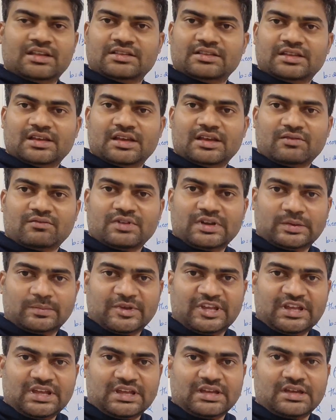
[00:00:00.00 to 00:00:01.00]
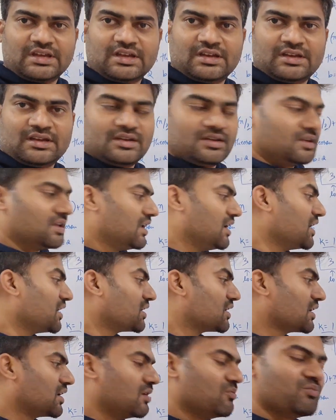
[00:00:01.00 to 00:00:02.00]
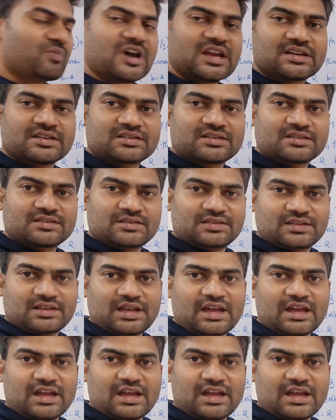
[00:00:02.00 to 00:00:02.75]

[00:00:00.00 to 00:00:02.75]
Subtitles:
there will be 8 comparisons